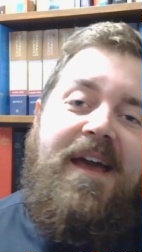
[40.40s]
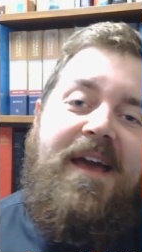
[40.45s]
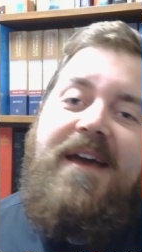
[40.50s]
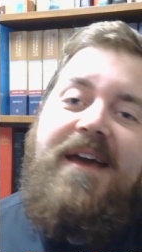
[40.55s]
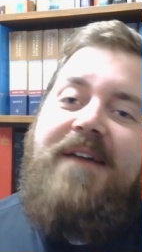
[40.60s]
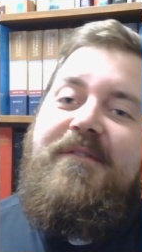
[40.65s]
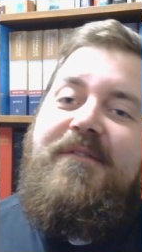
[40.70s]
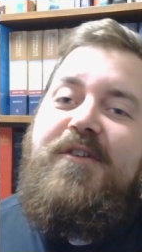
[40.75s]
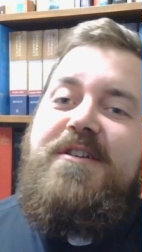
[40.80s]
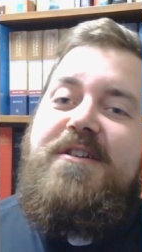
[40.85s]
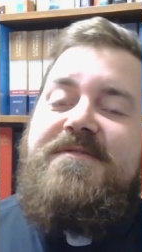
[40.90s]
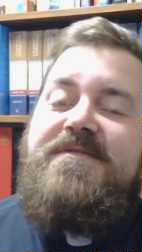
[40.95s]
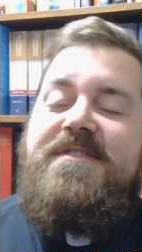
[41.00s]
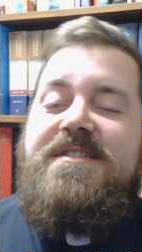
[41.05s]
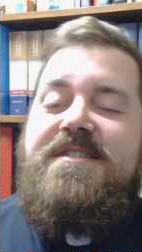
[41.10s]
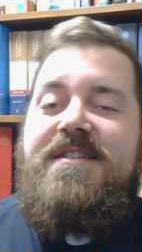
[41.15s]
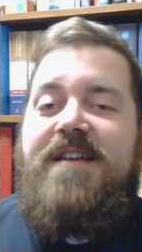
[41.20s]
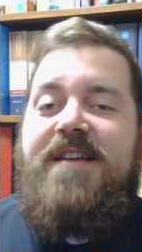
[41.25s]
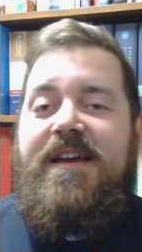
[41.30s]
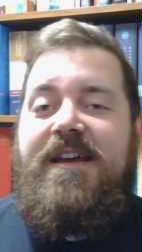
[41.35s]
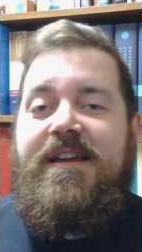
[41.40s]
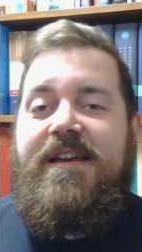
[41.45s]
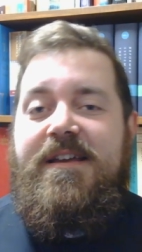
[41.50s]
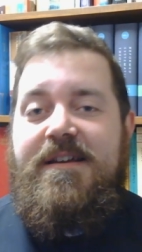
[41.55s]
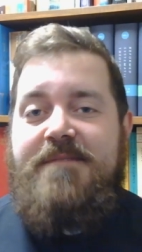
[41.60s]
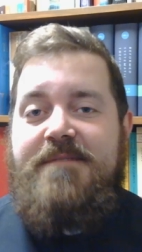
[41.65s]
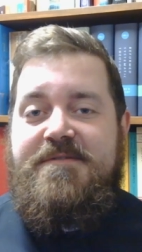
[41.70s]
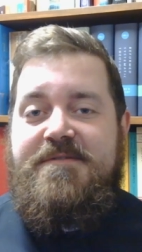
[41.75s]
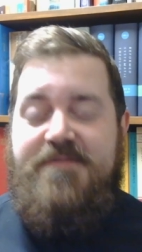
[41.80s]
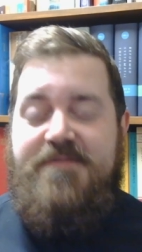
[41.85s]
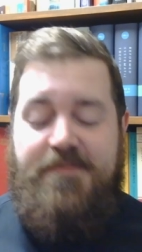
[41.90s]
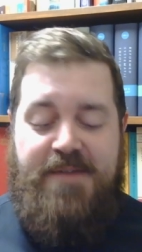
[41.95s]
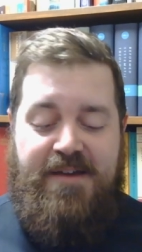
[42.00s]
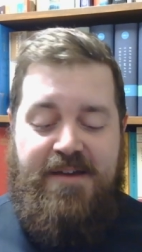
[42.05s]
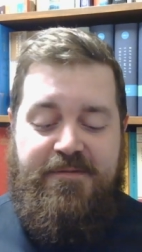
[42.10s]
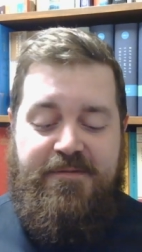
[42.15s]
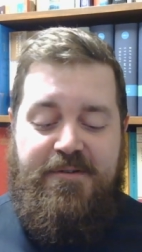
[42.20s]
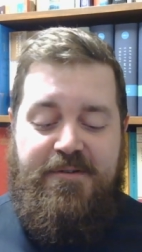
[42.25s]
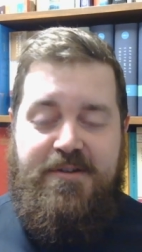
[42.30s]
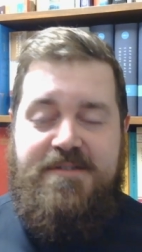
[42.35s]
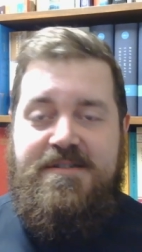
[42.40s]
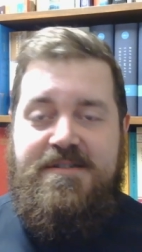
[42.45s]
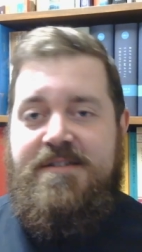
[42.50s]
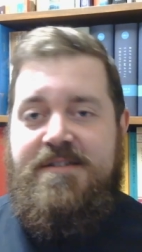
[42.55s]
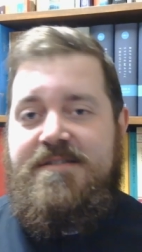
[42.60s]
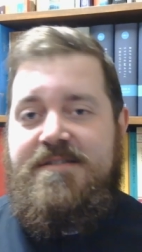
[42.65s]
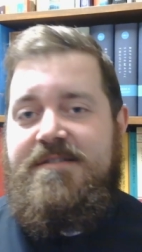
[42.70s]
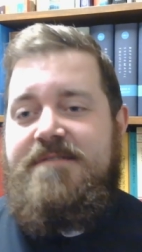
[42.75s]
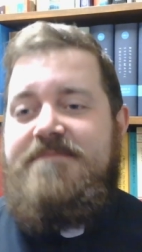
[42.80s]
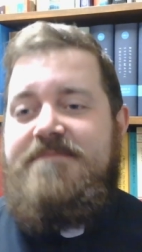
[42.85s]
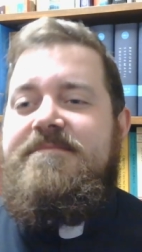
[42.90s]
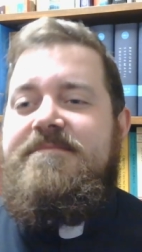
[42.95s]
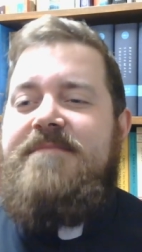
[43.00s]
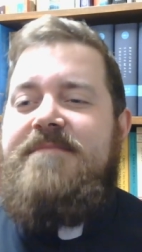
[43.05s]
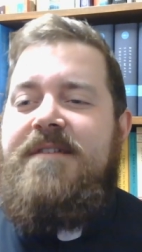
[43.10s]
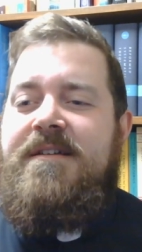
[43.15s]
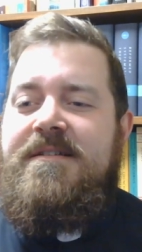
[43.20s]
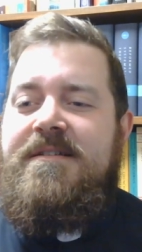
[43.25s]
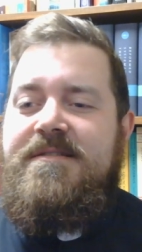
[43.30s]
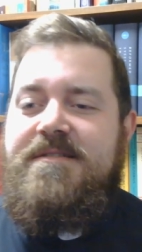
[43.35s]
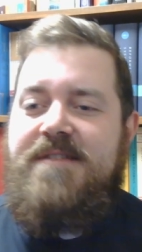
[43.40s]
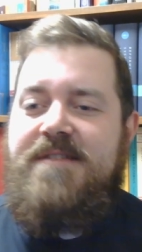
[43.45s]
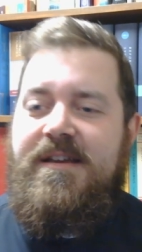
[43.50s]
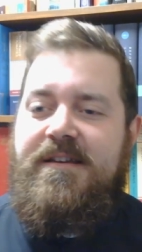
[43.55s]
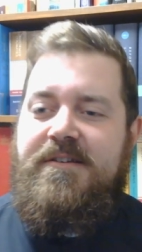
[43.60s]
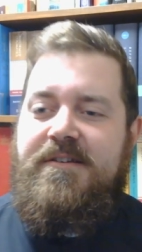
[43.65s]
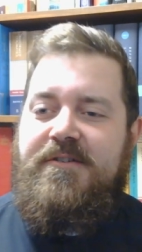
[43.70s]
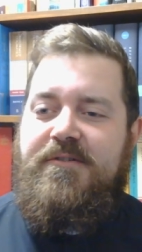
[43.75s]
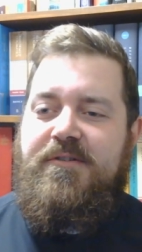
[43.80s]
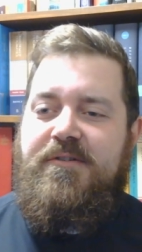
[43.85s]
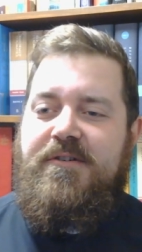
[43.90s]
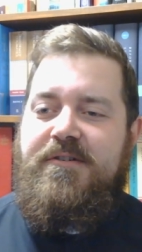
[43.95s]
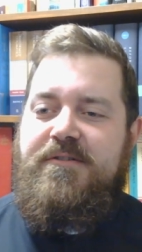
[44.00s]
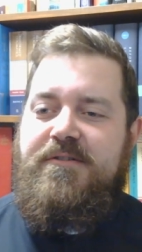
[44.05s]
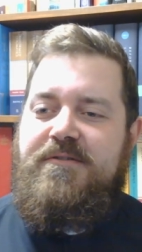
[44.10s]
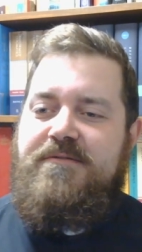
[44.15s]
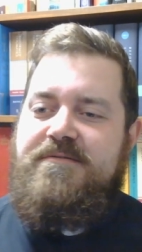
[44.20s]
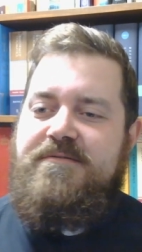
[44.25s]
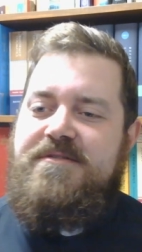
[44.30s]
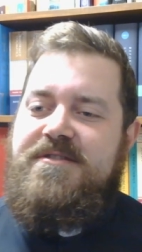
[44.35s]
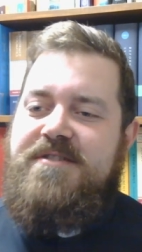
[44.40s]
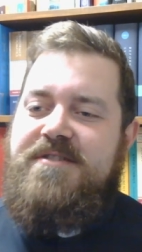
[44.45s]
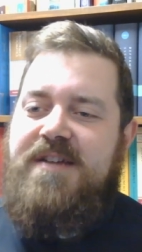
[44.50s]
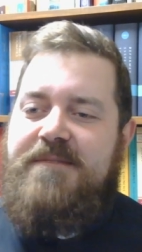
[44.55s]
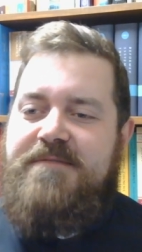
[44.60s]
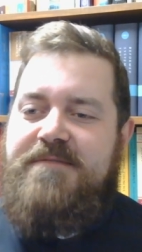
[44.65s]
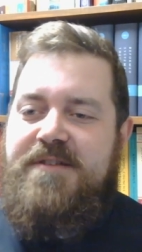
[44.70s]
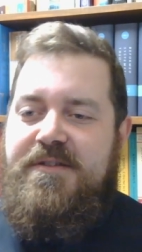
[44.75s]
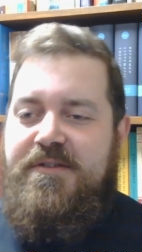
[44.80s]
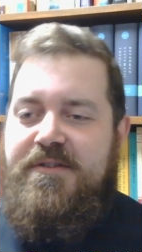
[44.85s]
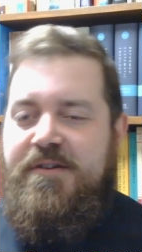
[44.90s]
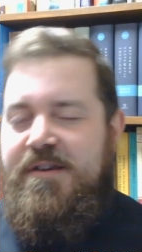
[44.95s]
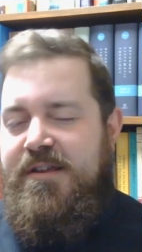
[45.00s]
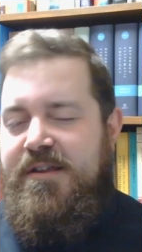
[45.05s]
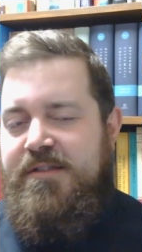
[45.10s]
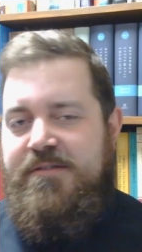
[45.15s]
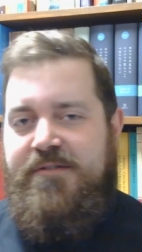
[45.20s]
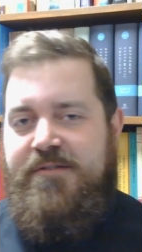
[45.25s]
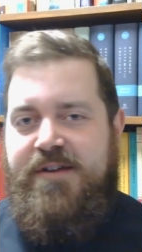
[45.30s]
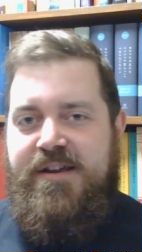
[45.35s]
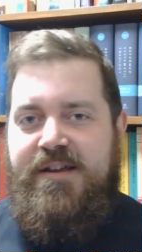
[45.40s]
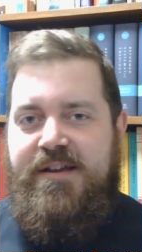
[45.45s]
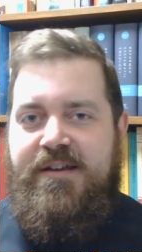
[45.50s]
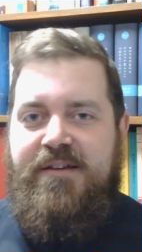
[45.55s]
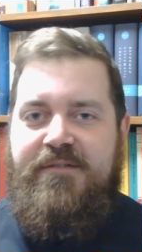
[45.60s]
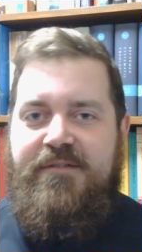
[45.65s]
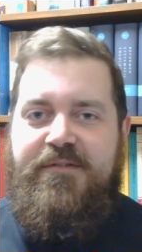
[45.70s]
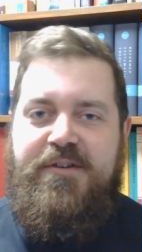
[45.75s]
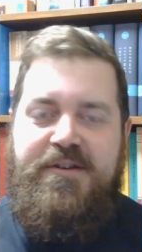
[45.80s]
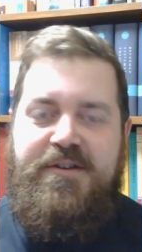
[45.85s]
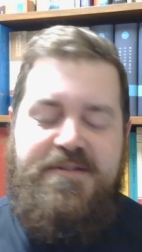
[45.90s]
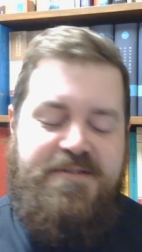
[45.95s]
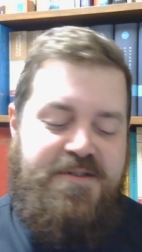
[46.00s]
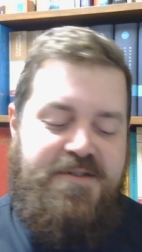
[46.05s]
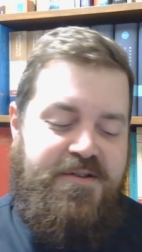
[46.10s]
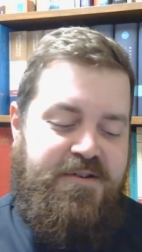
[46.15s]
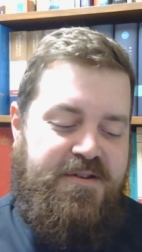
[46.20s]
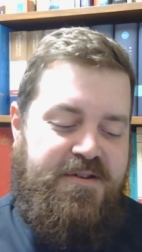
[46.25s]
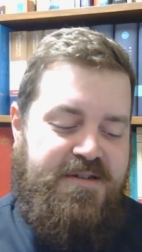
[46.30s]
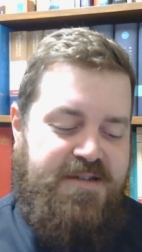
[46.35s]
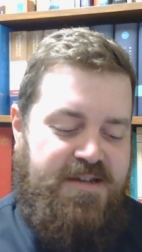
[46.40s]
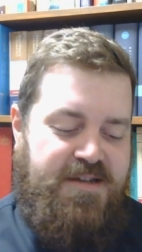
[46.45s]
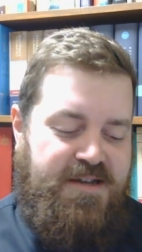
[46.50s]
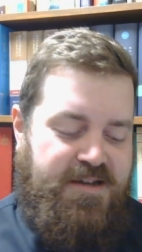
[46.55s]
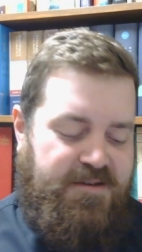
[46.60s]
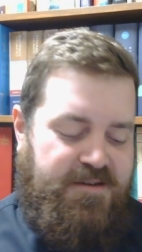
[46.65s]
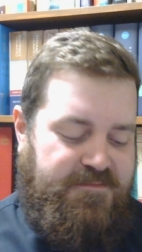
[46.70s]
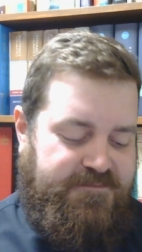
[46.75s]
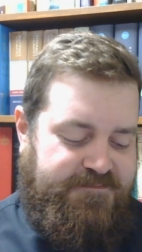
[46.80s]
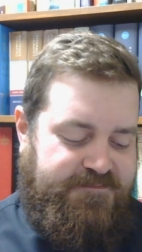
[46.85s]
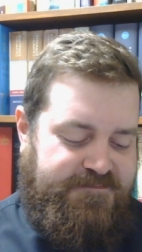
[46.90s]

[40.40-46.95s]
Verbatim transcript: Our verse for today comes from our first lesson, 2nd Chronicles chapter 33 verse 13.